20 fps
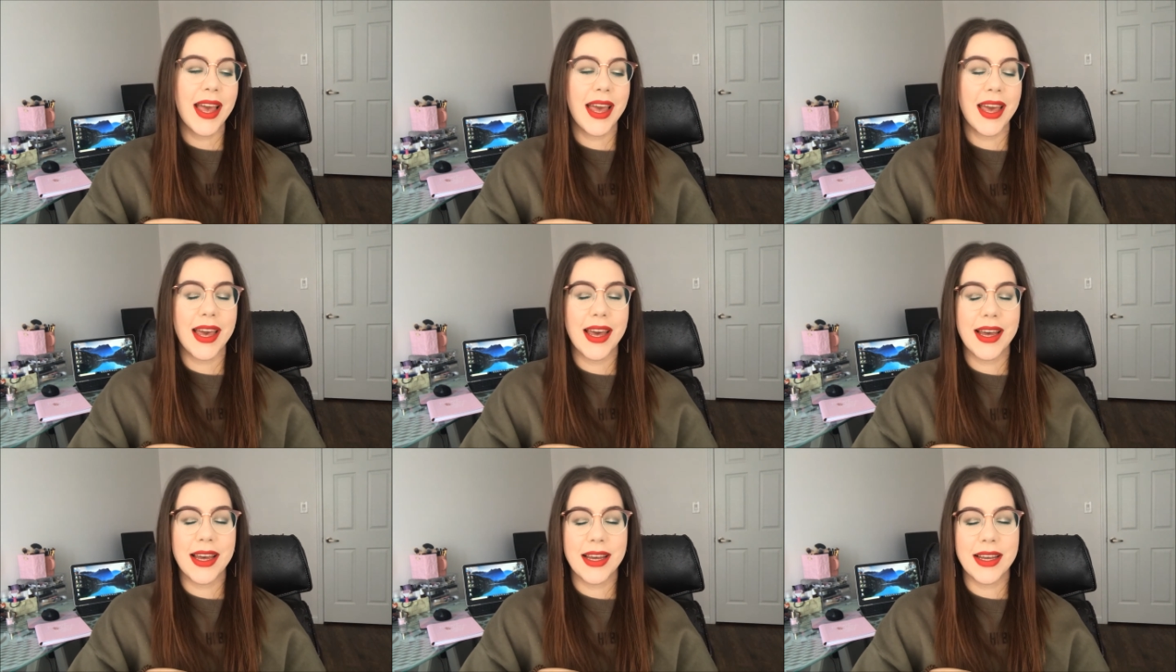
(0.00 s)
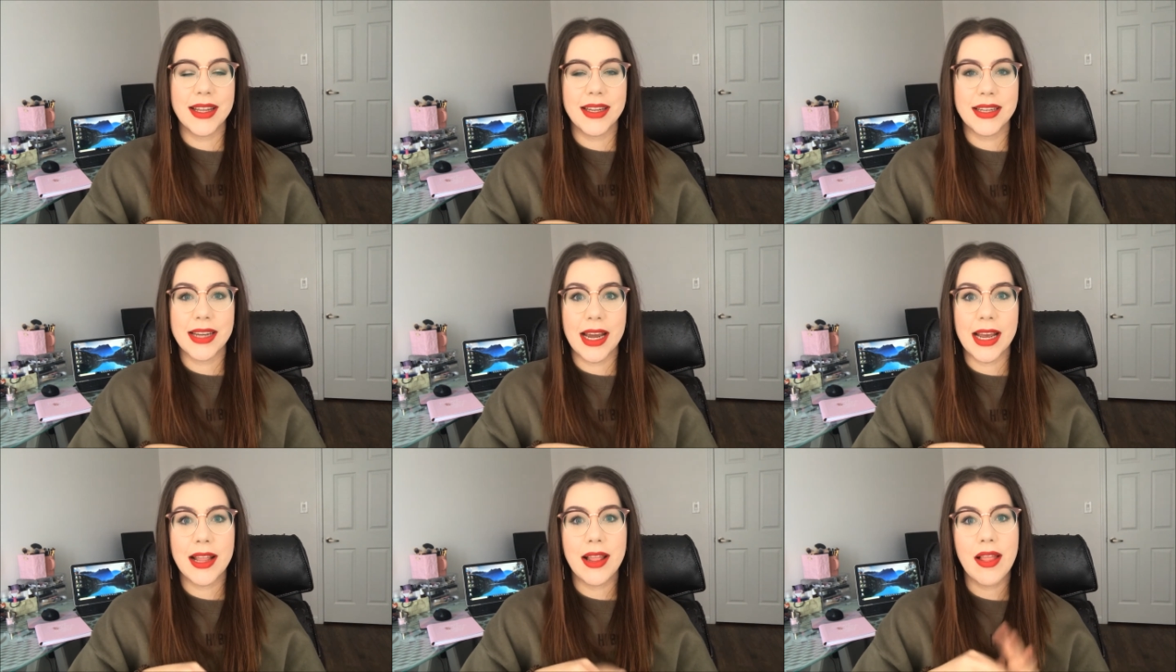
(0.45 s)

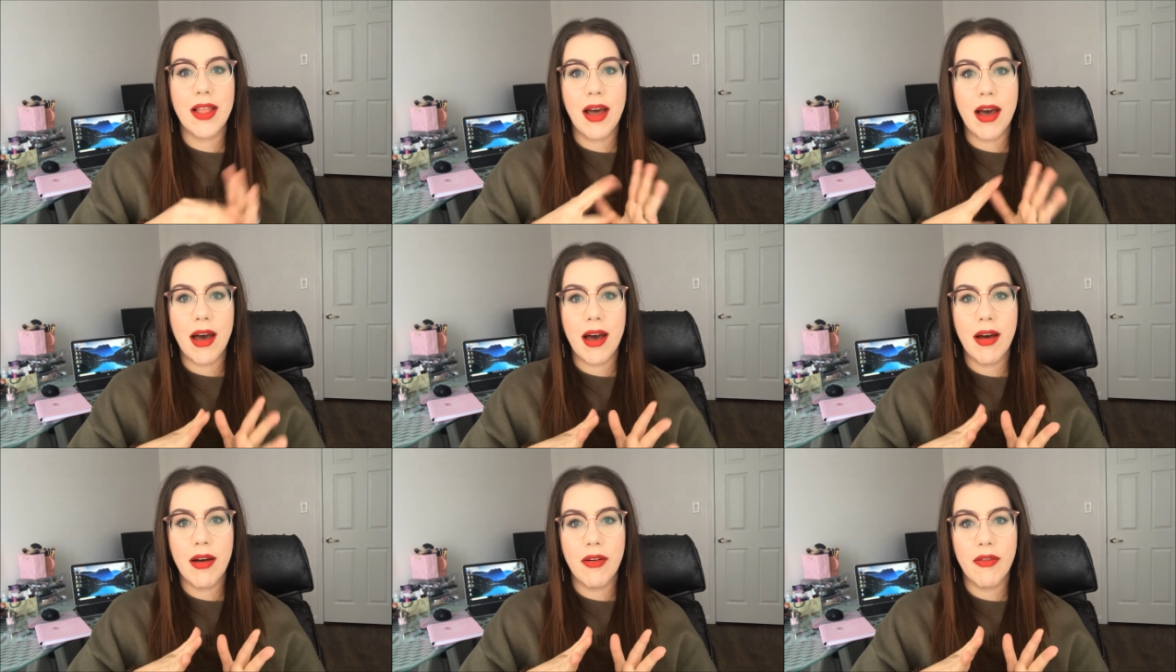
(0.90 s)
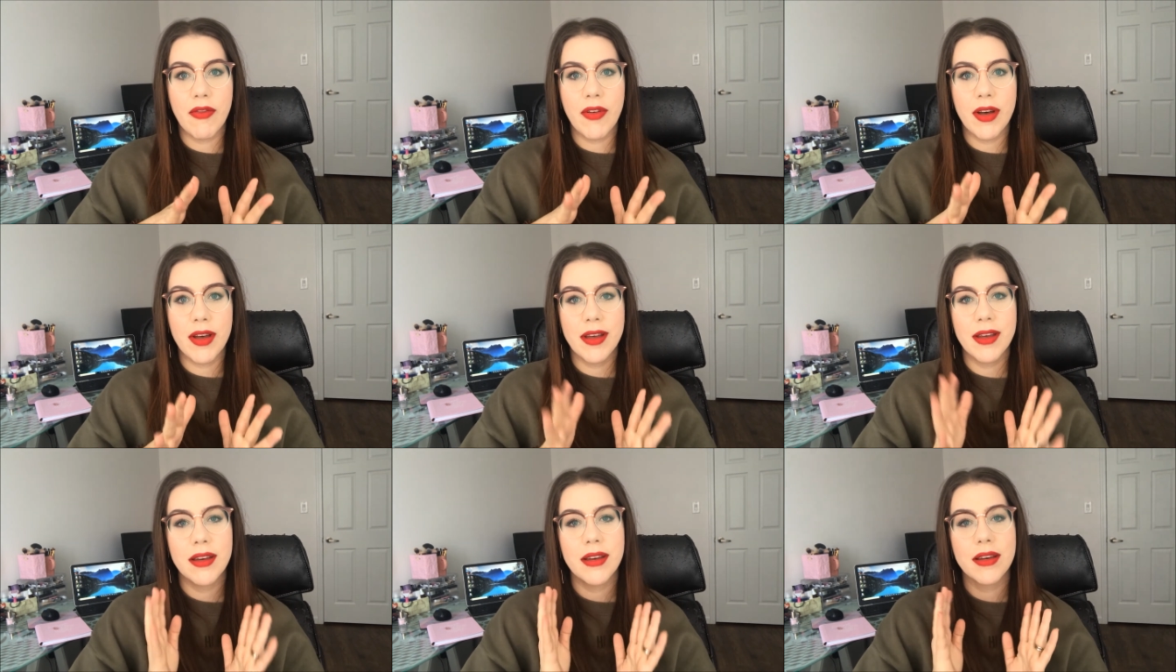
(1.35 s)
And I love
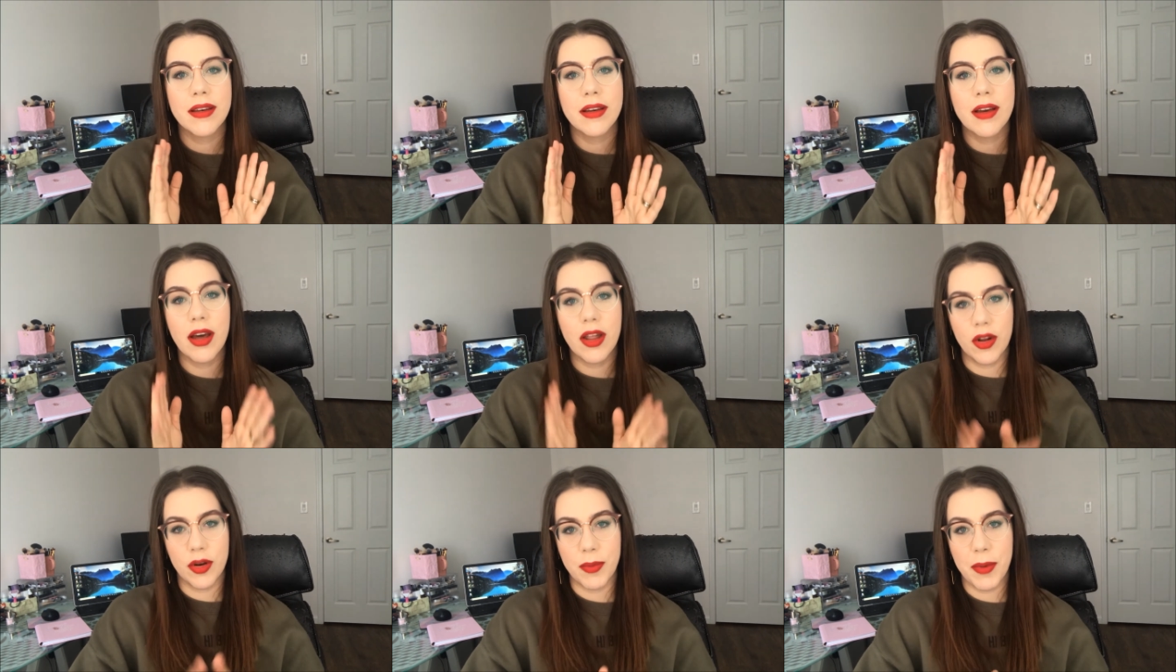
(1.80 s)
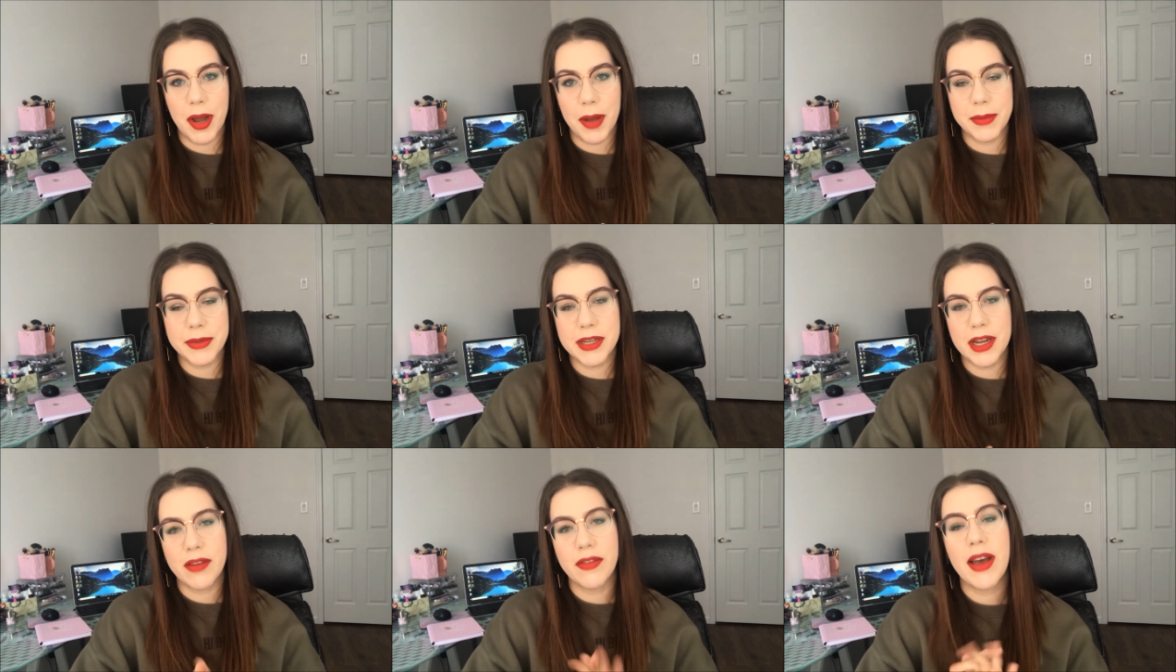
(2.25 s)

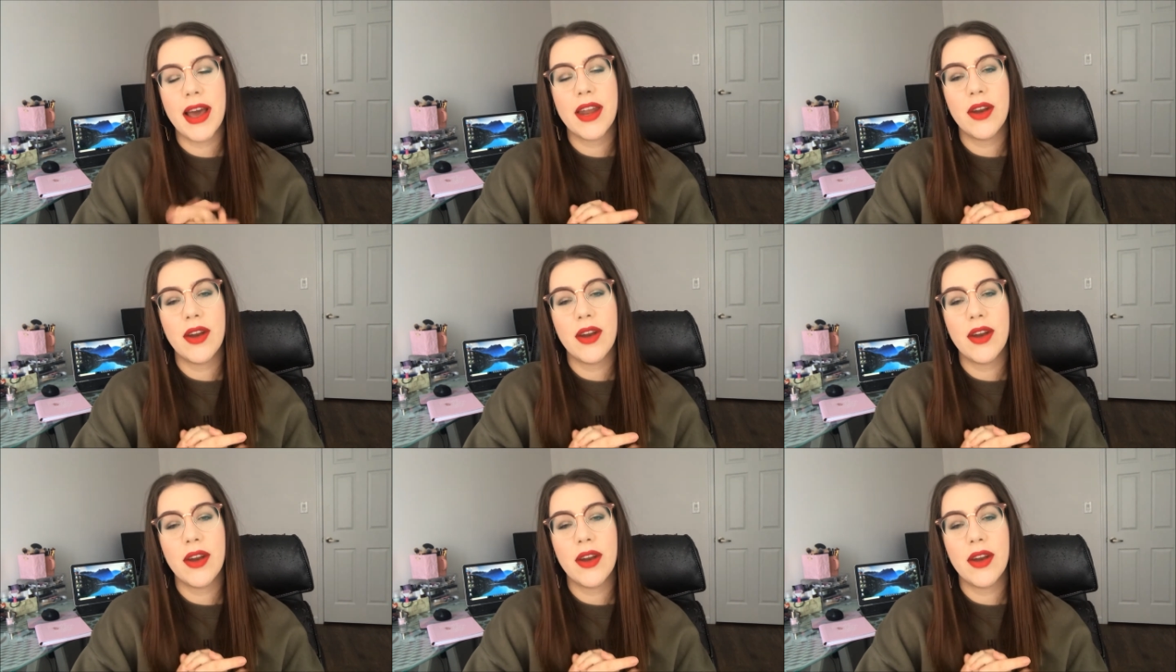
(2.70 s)
Colourpop stuff.